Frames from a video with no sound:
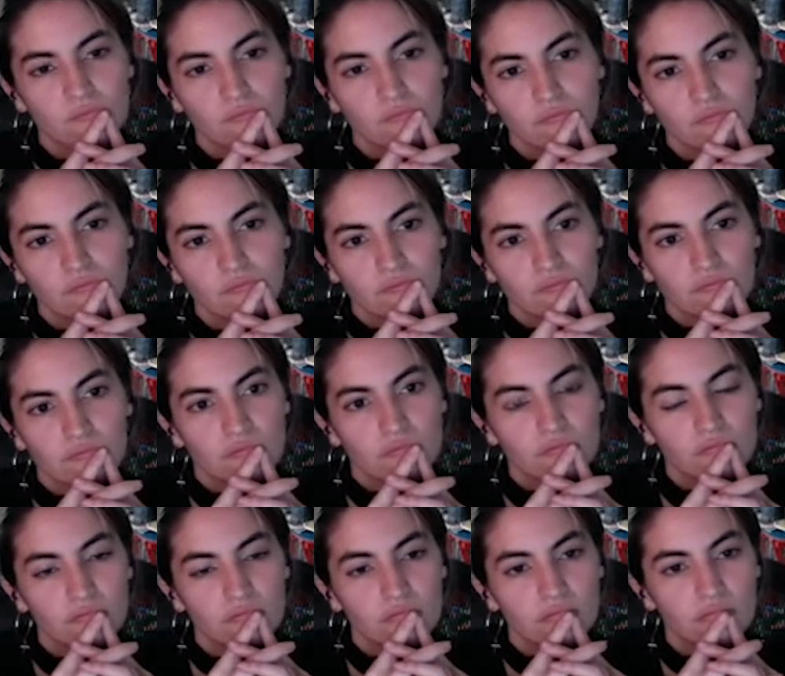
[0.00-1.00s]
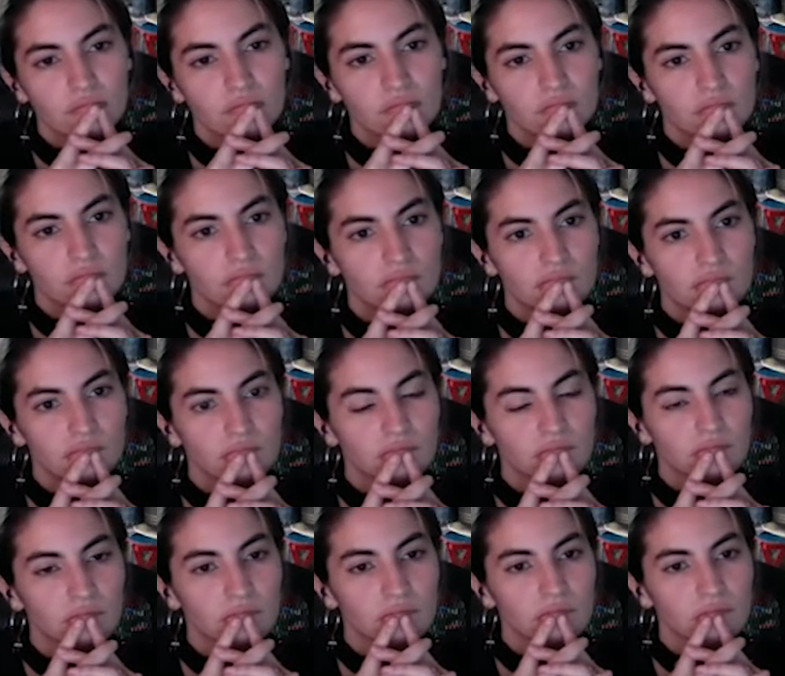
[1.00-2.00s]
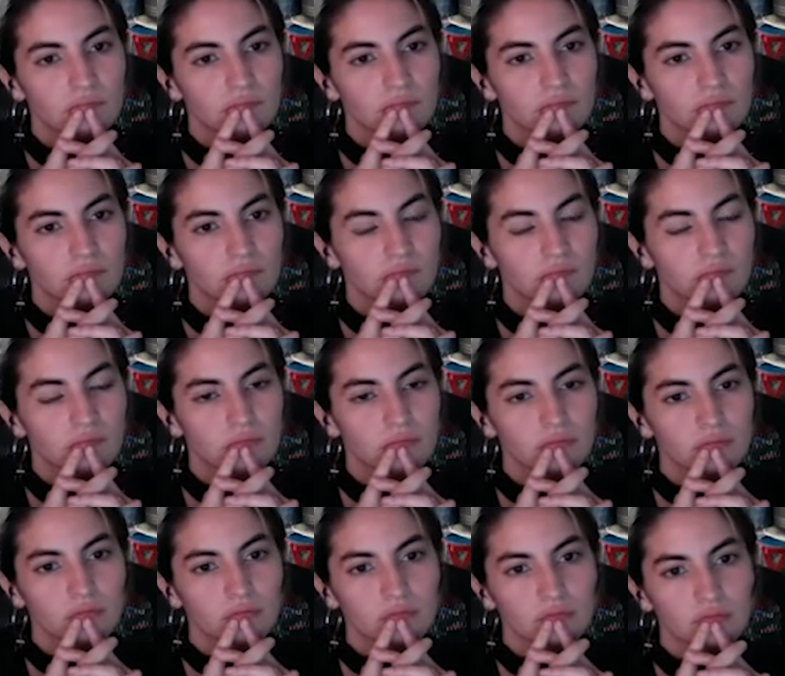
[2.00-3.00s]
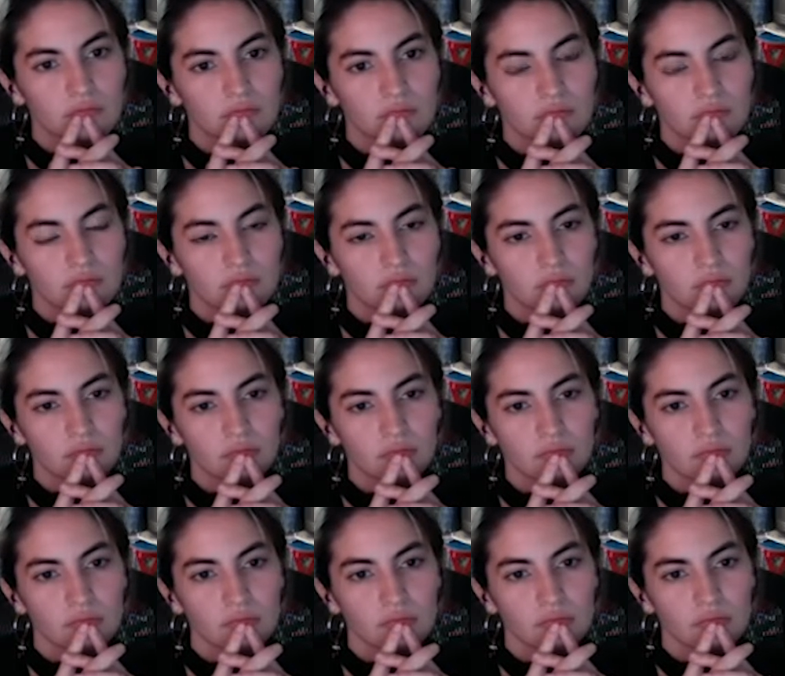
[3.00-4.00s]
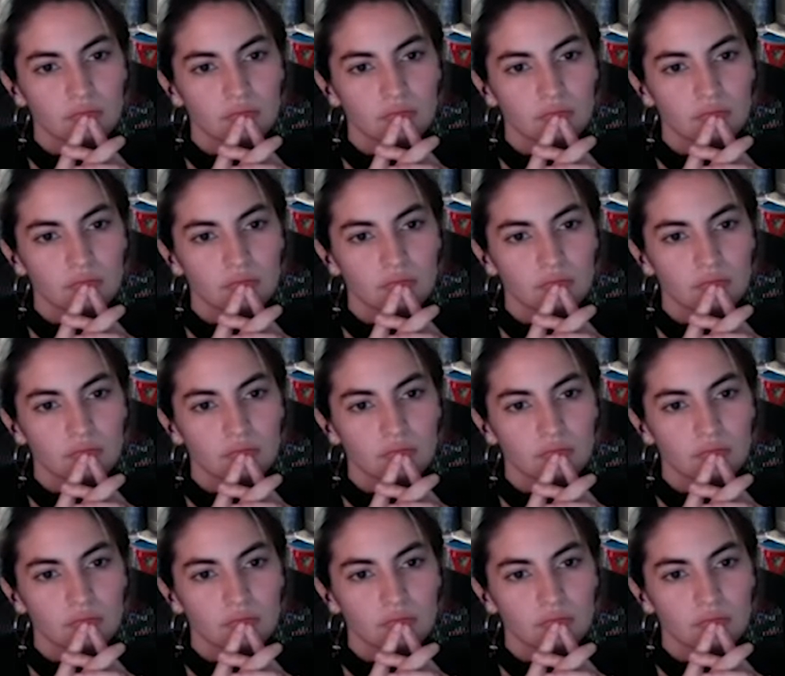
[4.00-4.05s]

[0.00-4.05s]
No words are spoken by the person on screen.